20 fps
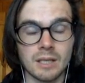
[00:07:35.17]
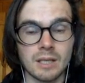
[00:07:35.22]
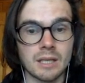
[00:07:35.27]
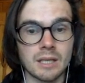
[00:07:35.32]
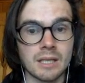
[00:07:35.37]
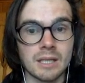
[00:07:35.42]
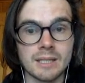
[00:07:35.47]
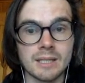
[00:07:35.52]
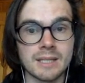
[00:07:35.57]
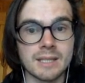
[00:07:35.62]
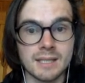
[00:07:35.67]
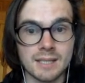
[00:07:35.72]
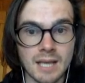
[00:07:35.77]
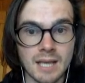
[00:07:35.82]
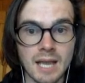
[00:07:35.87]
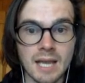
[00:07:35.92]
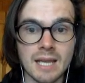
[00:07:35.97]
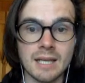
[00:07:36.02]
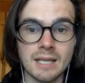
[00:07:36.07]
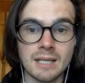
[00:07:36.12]

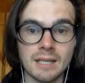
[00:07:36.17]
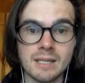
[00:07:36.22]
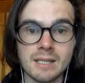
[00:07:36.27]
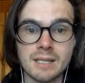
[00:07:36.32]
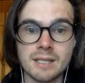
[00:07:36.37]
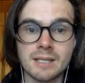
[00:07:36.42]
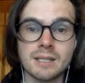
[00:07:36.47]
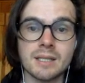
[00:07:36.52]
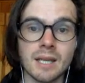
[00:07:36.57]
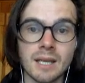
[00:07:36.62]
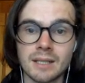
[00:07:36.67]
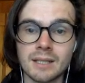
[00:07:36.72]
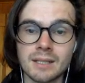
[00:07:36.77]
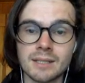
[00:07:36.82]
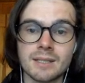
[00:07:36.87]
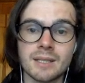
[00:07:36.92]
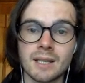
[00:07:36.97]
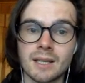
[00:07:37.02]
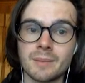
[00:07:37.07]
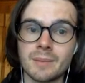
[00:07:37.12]
insane, insane,
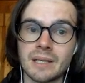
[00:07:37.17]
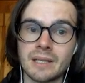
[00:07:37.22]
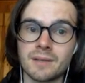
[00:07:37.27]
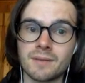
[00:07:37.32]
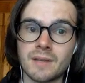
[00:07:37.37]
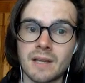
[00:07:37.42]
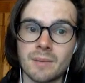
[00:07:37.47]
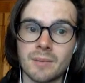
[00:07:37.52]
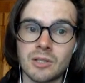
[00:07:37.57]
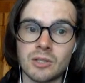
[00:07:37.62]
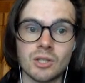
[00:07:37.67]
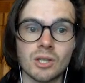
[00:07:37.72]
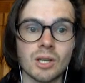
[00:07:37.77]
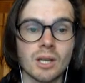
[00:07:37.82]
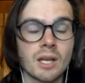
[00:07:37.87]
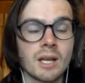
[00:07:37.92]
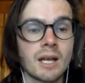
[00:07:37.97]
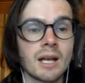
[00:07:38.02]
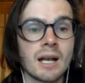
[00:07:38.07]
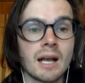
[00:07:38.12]
insane amount of damage.
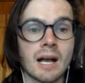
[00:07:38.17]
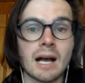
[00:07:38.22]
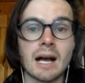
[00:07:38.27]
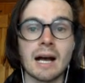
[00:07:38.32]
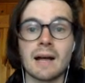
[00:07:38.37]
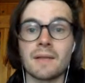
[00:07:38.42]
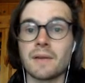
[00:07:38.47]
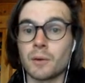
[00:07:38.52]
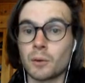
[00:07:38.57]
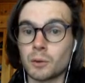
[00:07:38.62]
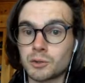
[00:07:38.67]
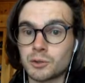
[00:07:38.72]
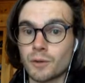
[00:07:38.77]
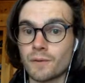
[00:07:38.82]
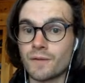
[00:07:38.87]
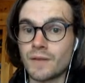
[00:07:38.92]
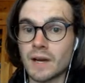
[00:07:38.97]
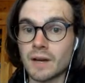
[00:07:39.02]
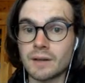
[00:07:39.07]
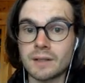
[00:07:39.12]
Uh, they're also
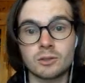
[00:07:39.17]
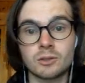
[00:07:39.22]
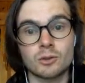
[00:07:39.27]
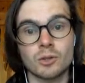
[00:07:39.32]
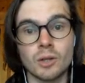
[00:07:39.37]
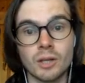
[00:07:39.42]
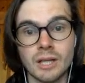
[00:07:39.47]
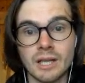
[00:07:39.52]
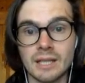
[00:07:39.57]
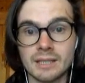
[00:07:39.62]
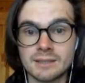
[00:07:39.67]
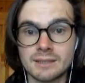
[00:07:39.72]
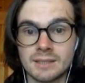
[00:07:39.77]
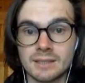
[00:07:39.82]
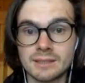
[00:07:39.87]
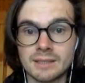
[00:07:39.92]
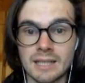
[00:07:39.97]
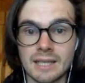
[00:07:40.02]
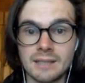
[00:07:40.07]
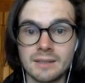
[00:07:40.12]
very strong against
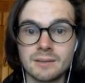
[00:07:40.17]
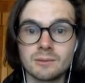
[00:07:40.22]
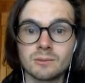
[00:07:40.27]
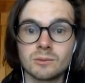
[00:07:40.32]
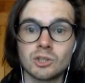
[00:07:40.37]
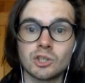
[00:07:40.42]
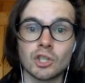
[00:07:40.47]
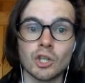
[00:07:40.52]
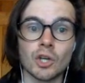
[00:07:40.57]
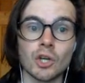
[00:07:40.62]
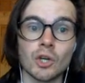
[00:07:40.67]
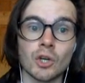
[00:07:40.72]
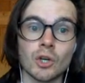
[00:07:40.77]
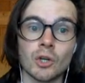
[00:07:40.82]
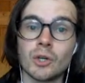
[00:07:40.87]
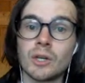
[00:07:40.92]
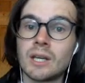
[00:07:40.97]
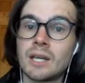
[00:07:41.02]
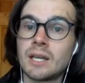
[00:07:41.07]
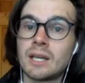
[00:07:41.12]
undead,
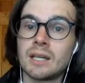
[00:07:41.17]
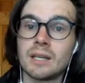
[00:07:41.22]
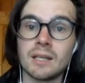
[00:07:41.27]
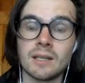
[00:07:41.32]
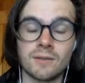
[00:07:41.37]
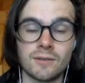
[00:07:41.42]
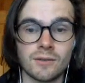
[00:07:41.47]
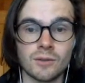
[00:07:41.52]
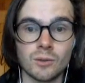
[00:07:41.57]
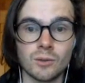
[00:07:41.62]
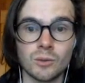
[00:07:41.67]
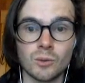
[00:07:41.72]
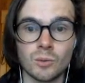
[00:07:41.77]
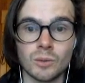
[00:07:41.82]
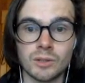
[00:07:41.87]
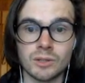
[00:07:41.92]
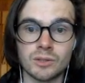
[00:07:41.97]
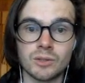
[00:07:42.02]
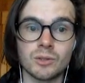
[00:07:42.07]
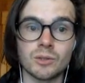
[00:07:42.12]
so if you
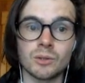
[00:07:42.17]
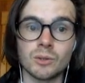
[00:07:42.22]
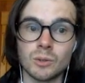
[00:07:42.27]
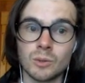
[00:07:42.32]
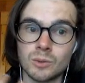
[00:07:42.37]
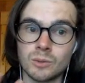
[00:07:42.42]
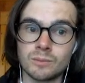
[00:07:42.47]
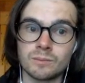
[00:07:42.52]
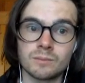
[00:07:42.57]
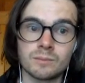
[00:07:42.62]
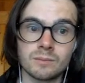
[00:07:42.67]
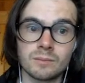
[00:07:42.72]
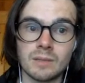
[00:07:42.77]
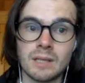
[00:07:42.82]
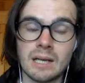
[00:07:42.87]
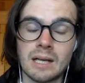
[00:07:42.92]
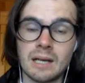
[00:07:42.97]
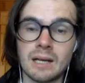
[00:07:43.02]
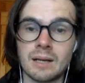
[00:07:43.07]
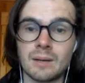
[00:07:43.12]
wanted to
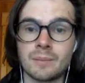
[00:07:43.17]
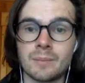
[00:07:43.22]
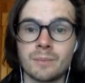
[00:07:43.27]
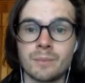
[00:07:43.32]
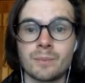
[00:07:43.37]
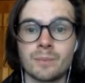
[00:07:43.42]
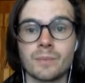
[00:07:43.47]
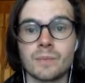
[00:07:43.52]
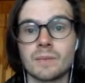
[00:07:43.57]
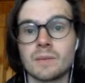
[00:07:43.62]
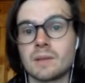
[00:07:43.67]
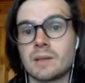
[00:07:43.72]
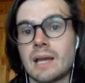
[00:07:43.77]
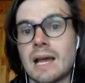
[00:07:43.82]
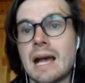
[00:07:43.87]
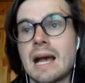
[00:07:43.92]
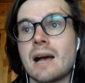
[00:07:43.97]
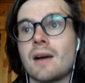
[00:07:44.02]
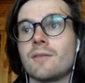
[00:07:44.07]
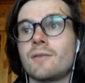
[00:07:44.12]
um,
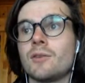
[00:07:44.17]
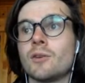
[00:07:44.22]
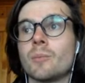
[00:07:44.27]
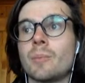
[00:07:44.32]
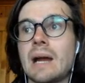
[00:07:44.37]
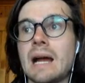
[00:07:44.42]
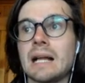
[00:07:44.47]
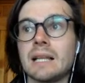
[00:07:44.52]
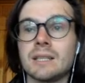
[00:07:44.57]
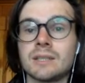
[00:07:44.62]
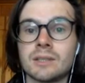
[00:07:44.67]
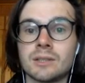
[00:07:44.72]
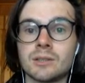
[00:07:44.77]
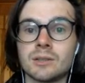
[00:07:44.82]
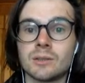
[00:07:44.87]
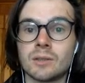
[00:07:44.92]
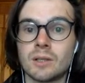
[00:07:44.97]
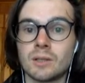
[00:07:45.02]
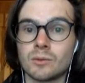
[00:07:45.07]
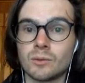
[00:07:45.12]
have your
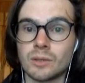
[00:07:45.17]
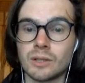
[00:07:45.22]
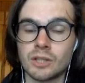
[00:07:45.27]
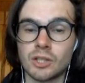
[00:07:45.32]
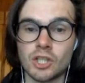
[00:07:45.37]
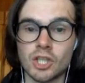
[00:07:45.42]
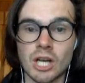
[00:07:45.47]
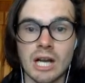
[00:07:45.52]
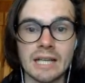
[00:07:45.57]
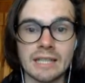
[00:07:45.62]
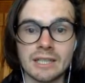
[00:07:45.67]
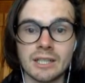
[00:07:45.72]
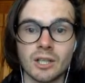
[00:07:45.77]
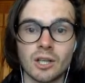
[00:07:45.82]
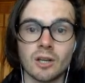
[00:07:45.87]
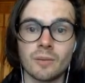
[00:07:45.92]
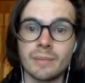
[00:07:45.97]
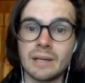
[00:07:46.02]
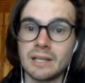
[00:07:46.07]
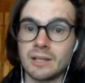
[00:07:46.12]
paladin really shine in a
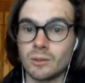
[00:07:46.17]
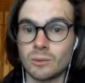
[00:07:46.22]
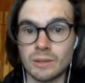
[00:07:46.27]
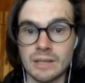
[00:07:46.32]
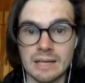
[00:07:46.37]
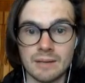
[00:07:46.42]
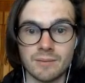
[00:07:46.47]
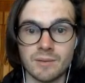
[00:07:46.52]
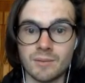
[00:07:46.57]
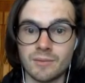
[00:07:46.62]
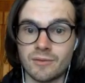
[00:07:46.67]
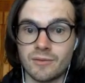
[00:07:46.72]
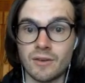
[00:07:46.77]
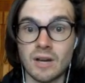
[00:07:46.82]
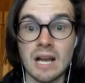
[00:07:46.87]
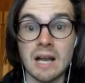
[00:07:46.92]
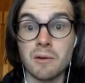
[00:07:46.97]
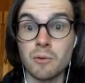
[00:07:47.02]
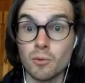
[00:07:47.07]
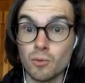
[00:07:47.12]
combat, you would have them
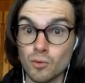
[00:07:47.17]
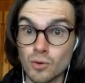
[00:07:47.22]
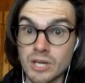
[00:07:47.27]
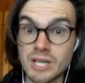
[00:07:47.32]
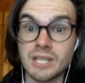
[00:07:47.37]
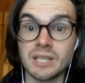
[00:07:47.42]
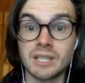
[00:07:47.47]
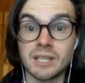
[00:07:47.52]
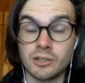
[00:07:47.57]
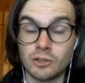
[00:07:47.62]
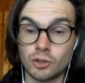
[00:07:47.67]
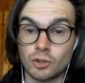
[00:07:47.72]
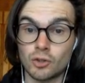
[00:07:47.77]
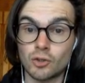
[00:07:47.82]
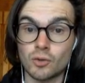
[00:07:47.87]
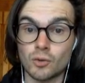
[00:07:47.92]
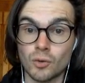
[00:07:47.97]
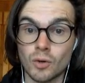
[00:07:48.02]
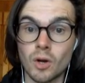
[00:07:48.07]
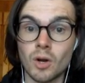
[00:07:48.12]
fight really
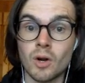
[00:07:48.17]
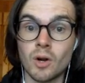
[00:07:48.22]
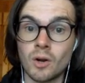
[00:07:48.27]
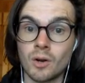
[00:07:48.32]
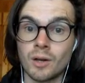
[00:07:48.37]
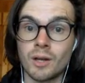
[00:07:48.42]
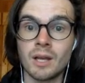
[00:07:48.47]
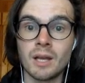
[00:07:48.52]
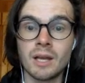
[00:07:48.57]
strong,